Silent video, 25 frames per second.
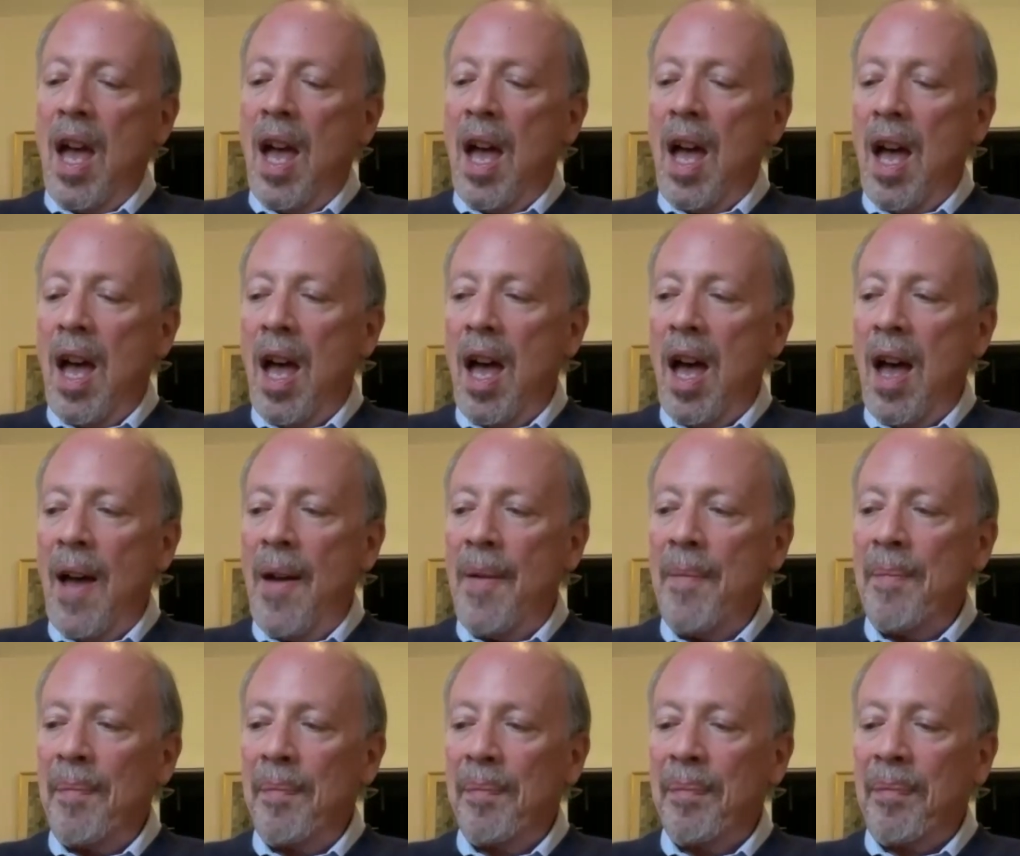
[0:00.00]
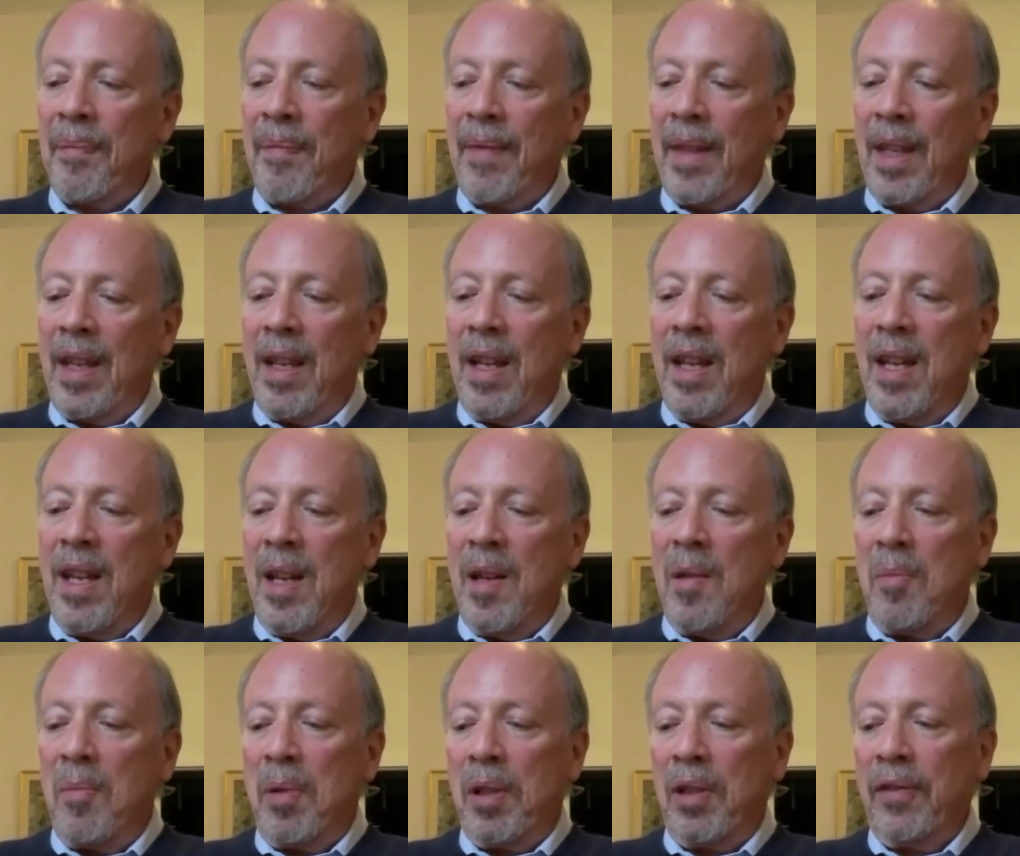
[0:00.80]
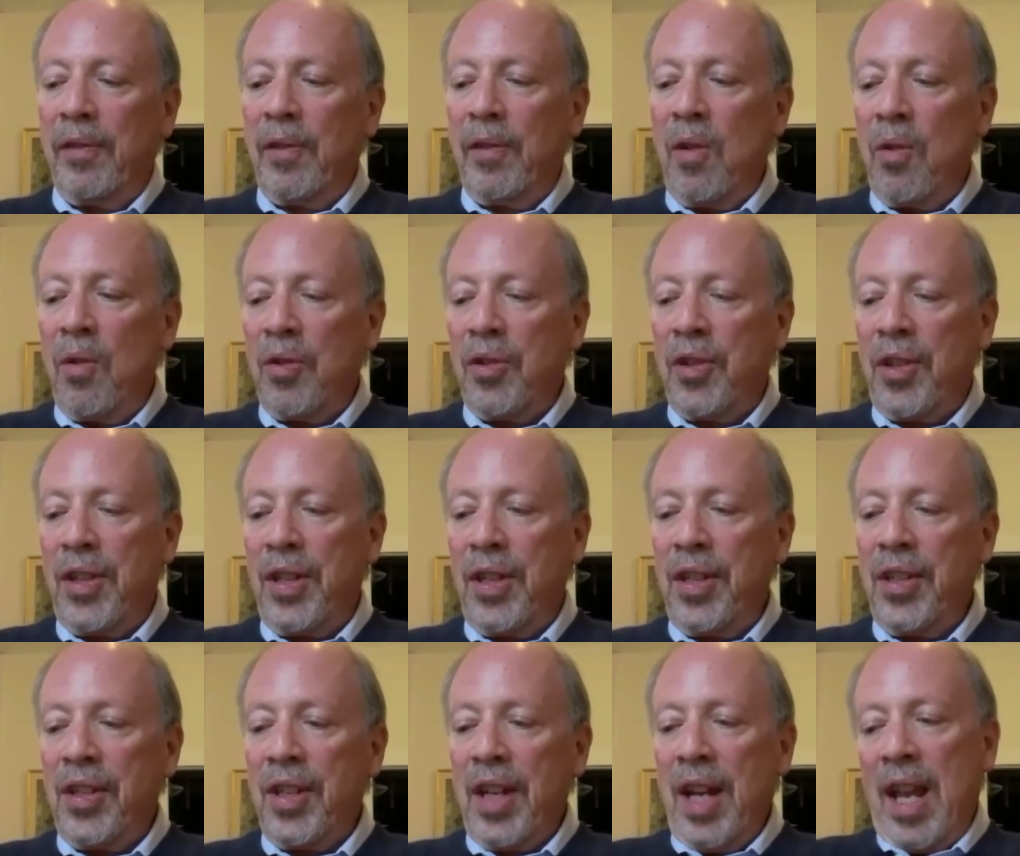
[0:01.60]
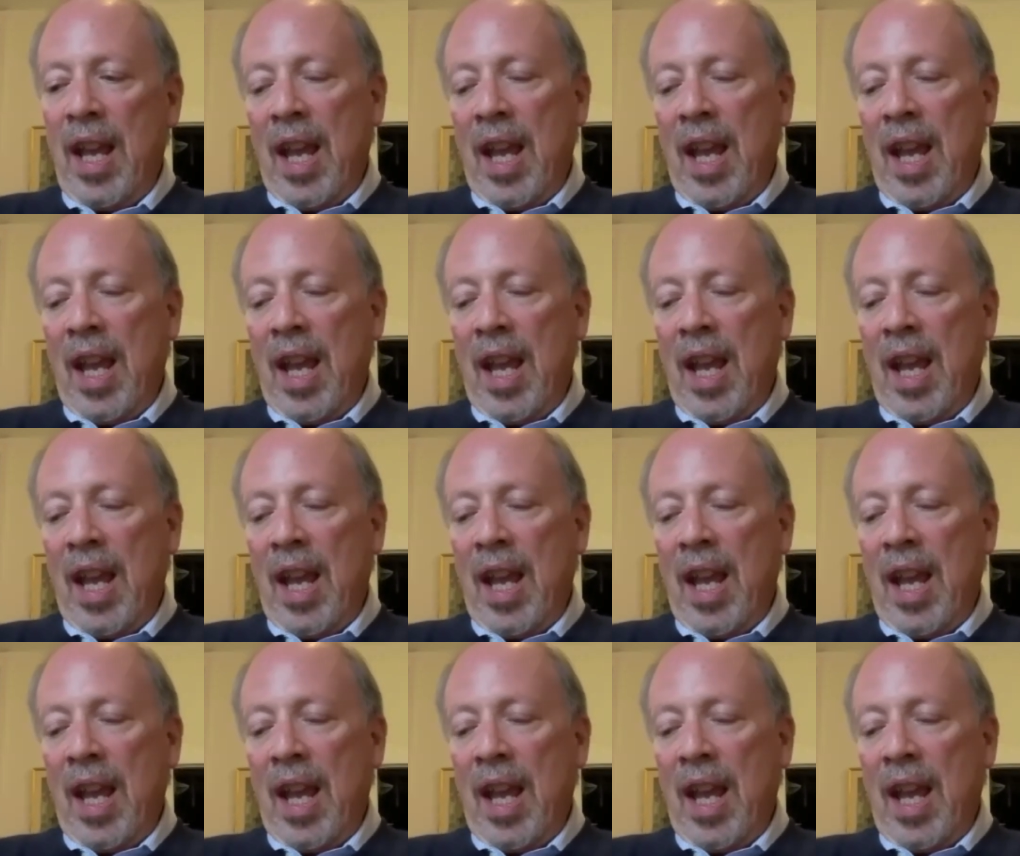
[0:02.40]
But of course, this